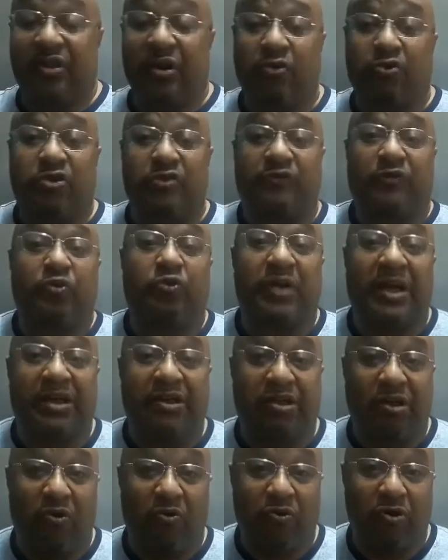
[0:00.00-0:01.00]
those of you
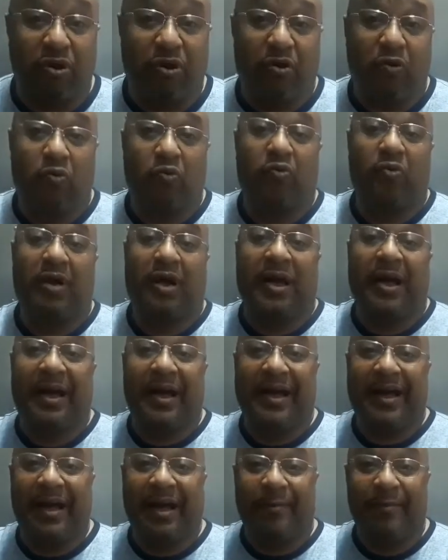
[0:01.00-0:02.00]
that don't know,
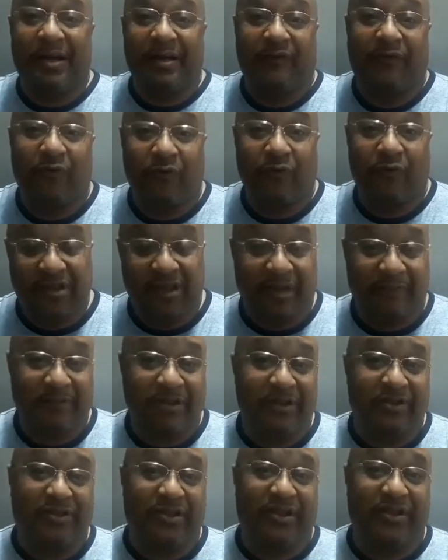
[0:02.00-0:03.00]
I am a full-time
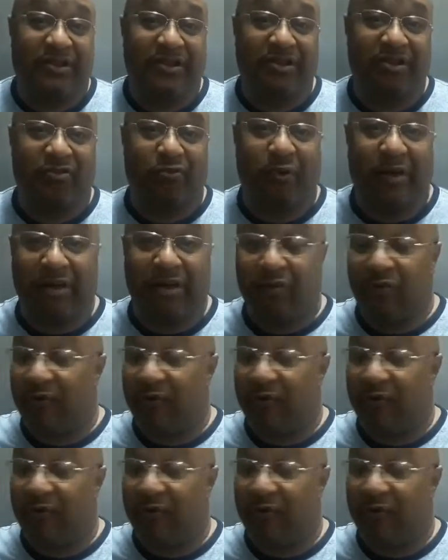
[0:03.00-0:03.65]
DJ. This is what I